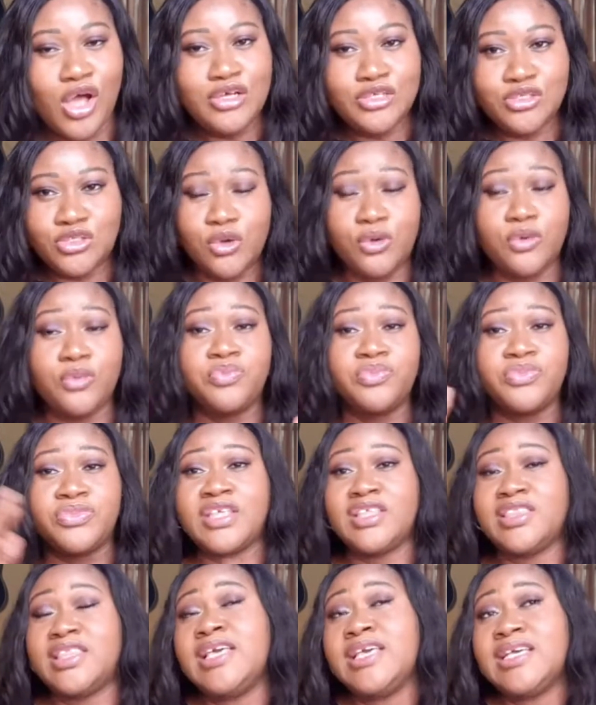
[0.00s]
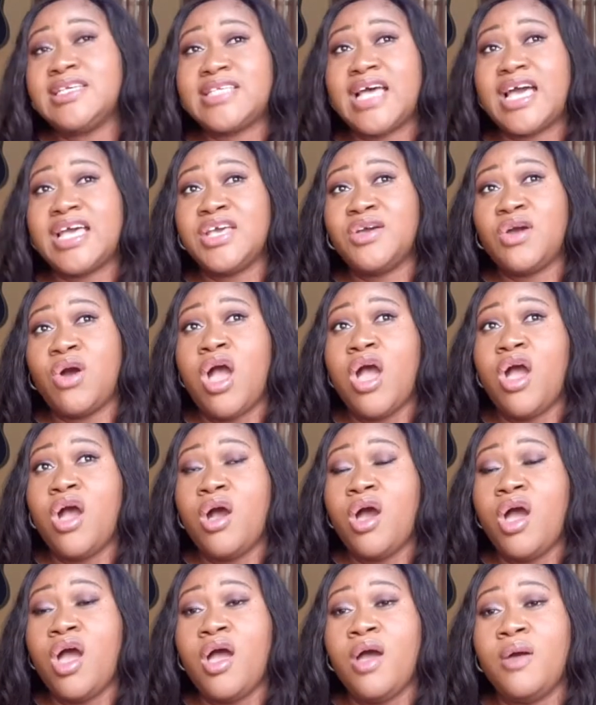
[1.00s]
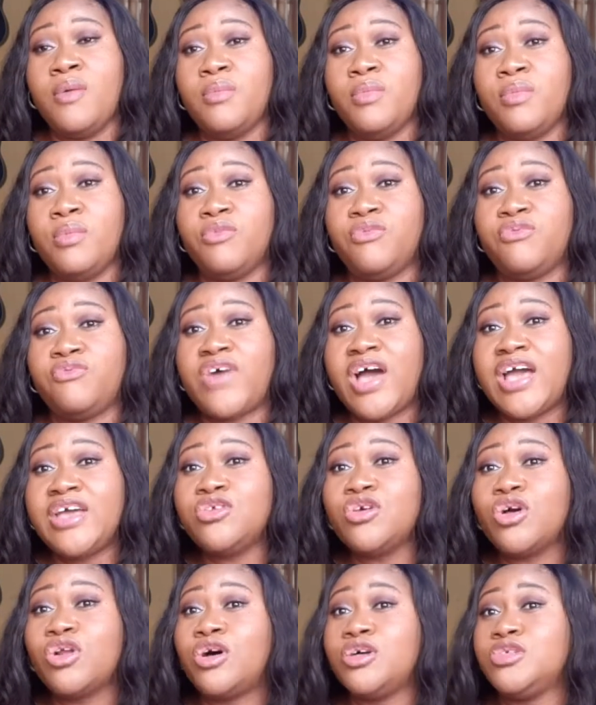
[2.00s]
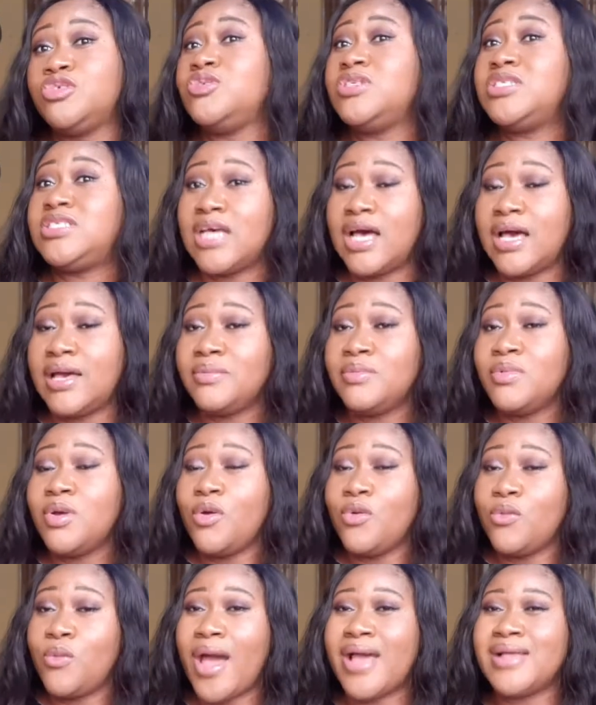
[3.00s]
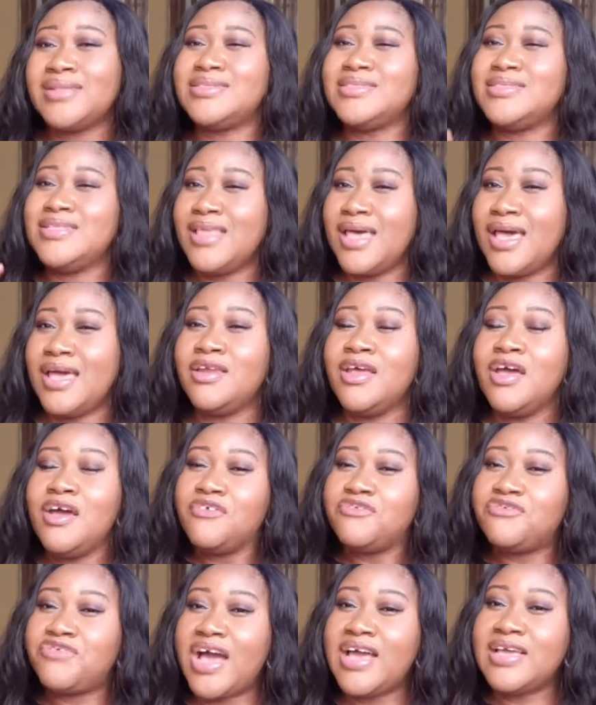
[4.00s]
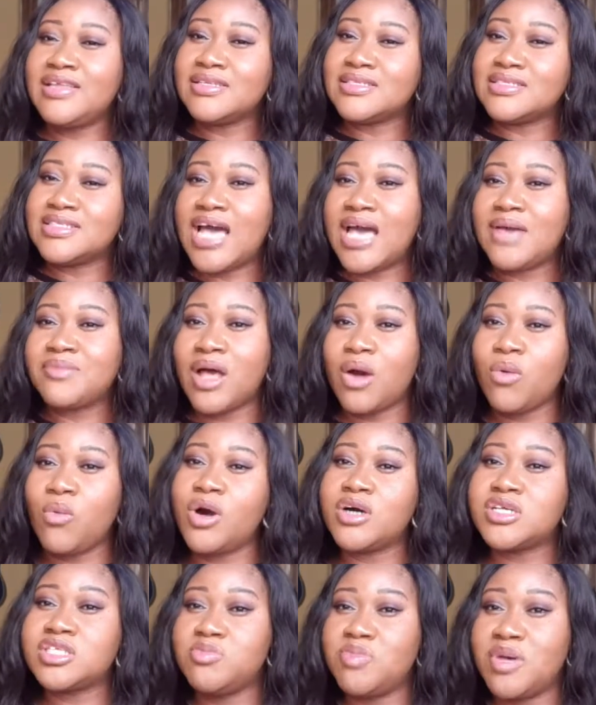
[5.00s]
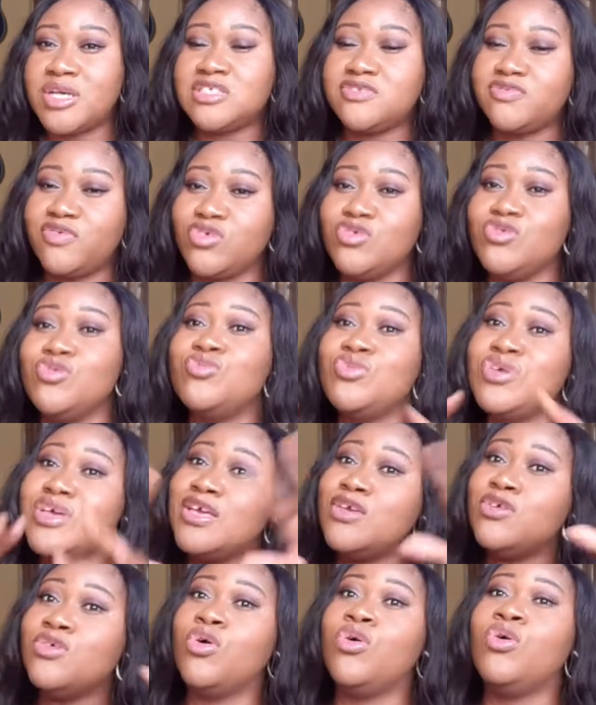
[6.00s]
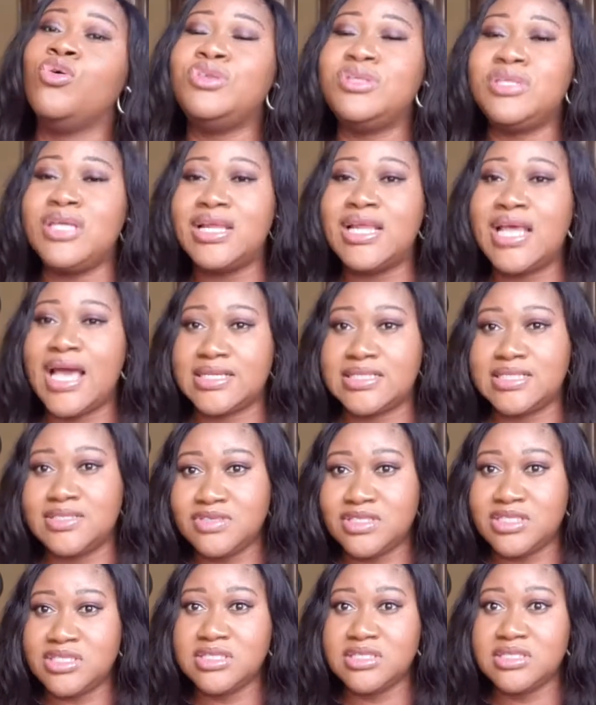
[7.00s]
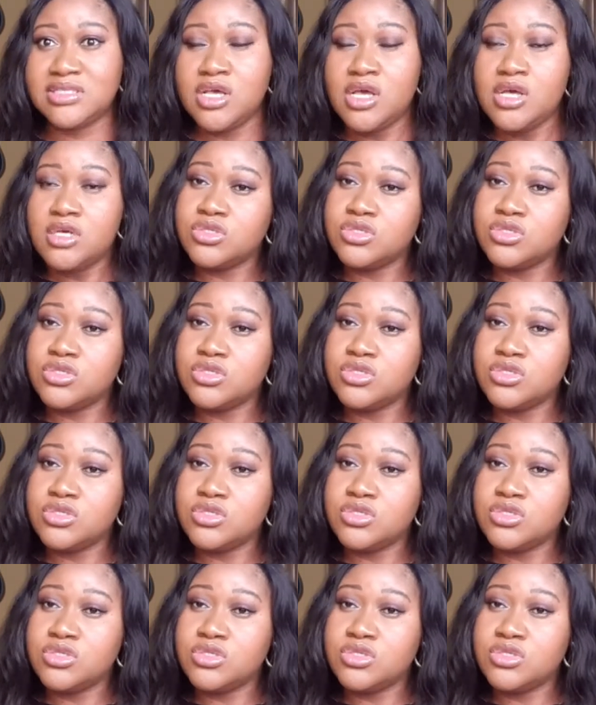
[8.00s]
So the thing is that find your luxury time, right? Then find the time that works best for you in your own daily activities.